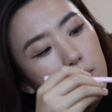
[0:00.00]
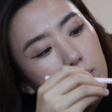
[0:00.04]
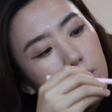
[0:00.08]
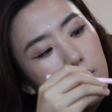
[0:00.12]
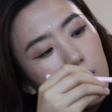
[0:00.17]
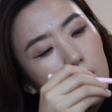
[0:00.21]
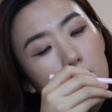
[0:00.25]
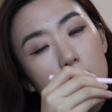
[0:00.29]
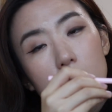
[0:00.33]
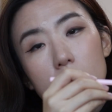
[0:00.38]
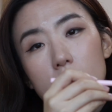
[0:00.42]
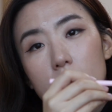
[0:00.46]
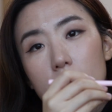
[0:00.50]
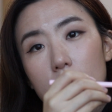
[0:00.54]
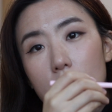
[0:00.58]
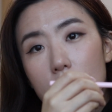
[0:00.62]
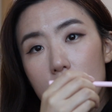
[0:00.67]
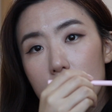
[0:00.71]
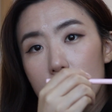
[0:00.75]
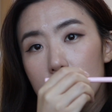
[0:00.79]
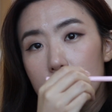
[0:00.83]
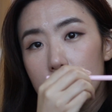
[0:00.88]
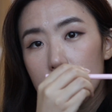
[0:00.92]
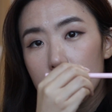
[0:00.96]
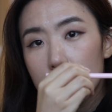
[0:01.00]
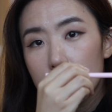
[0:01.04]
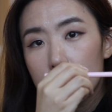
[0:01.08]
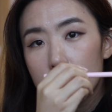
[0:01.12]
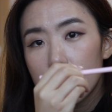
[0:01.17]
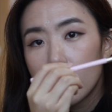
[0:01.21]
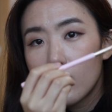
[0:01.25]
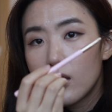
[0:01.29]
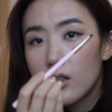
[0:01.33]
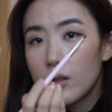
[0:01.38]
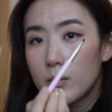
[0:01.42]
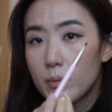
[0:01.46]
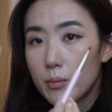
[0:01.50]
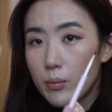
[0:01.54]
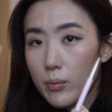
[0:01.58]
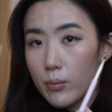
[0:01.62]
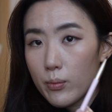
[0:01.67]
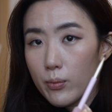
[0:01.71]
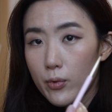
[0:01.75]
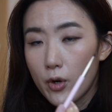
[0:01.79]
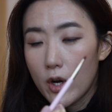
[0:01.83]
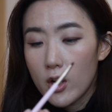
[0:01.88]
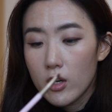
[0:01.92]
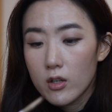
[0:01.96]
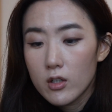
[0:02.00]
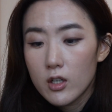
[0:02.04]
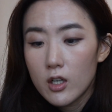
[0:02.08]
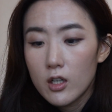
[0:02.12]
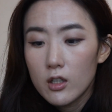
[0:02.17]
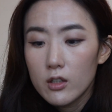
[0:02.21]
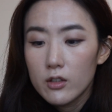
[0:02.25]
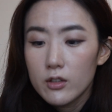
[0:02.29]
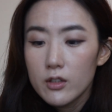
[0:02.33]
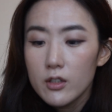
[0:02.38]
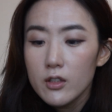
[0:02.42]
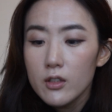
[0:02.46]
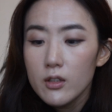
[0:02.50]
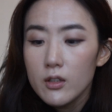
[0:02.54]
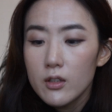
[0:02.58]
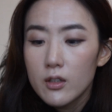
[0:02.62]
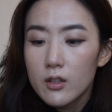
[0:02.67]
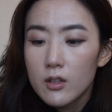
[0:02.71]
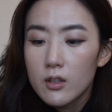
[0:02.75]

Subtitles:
mix this brown color